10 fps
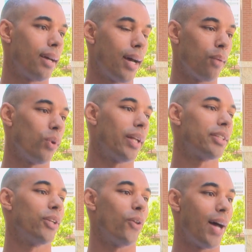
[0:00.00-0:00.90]
and we'll
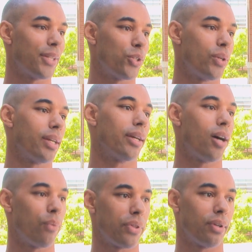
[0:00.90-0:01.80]
let you know that so you can get
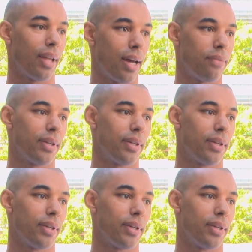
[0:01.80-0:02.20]
on with your life